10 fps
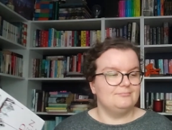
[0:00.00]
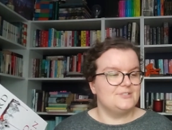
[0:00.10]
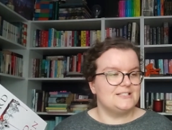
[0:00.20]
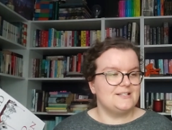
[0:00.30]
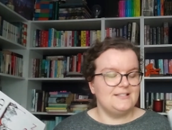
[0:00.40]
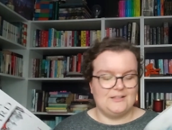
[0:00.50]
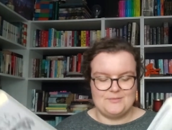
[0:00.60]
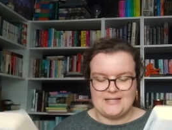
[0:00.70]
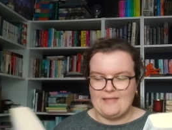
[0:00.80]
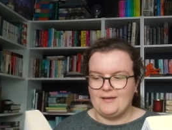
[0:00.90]
discussing them
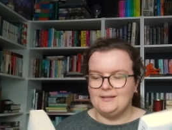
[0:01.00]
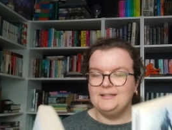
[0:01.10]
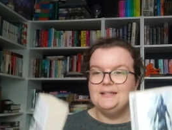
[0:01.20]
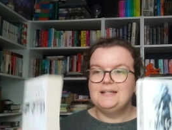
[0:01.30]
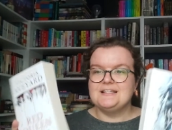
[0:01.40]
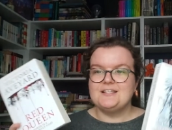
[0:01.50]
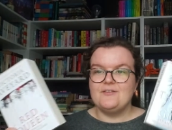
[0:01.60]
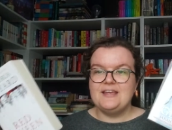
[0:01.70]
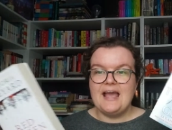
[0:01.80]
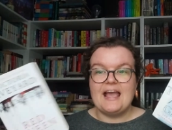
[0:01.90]
together. So
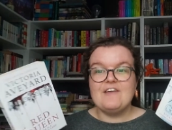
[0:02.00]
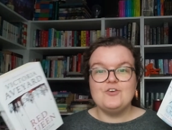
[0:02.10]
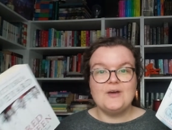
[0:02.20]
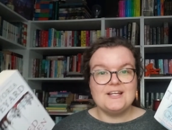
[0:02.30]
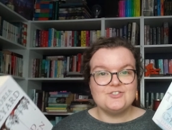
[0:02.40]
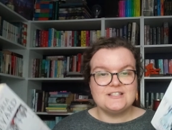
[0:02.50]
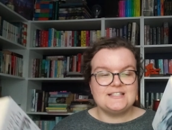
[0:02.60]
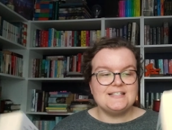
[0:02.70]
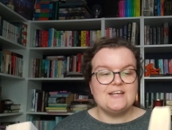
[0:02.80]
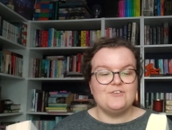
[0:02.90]
yeah, if you're
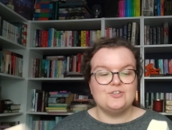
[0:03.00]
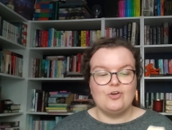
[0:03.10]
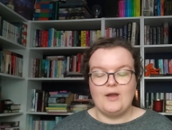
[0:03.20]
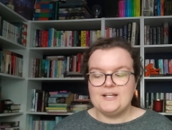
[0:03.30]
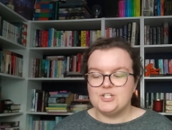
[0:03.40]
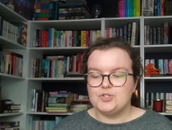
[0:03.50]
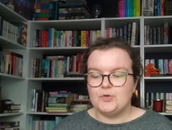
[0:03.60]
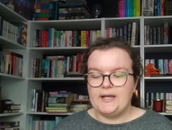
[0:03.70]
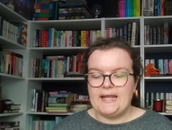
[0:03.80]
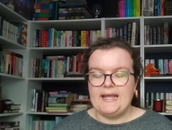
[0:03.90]
interested, if you'd like to
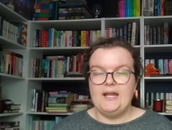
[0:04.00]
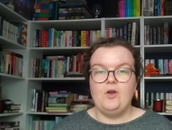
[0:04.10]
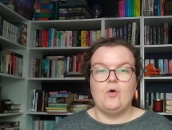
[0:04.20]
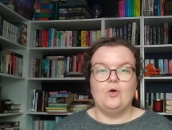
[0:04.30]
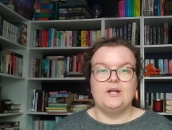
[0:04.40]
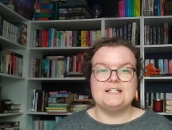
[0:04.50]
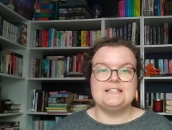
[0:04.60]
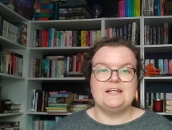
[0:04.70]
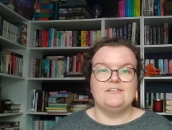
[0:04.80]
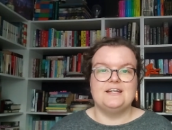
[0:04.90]
join in on a
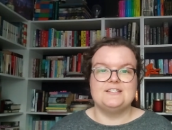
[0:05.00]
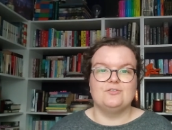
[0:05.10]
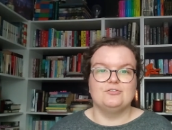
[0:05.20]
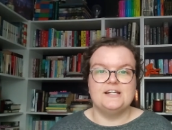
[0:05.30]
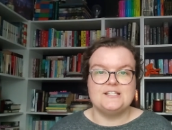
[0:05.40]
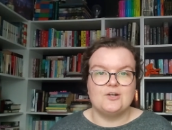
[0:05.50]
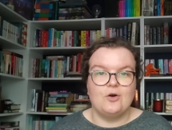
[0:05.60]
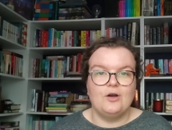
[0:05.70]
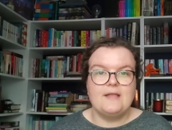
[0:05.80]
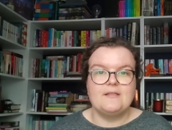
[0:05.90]
series read
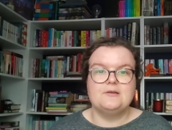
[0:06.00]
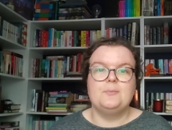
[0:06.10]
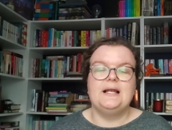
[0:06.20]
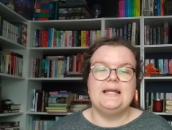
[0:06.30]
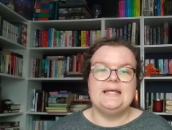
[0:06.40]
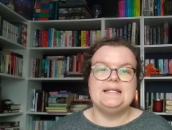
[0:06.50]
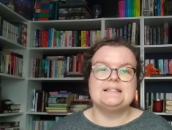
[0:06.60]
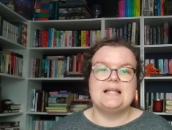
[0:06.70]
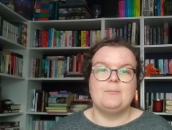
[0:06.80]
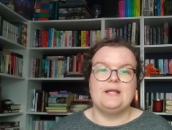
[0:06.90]
along, then please
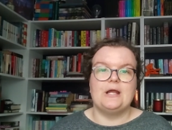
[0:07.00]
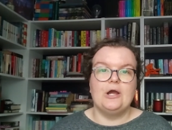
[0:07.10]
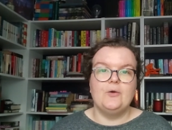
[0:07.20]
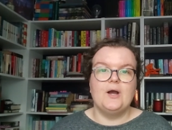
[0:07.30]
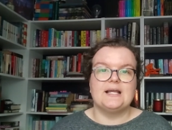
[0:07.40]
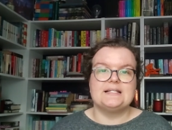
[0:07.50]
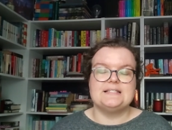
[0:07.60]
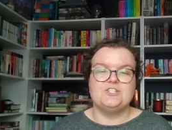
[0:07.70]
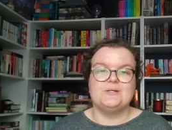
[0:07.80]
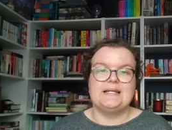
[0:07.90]
let me know. I can
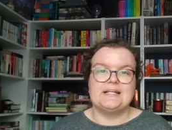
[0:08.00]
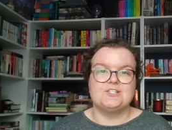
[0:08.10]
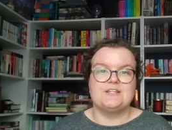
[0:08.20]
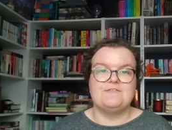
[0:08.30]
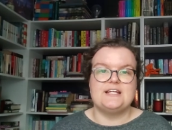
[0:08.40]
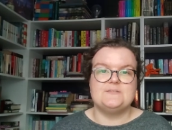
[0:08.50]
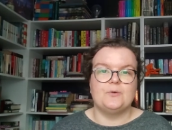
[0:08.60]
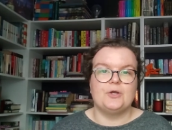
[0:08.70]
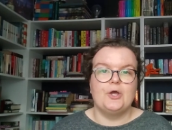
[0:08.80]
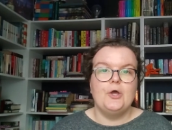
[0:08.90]
send you a link to the
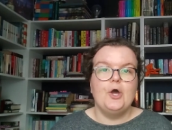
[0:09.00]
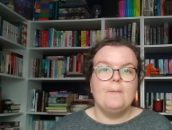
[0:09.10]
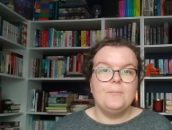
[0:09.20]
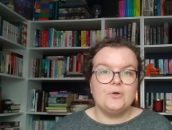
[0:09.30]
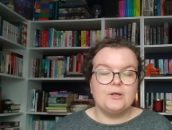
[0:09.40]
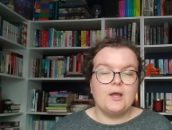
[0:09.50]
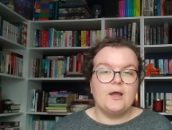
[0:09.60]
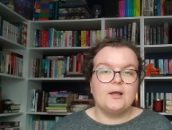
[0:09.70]
Facebook book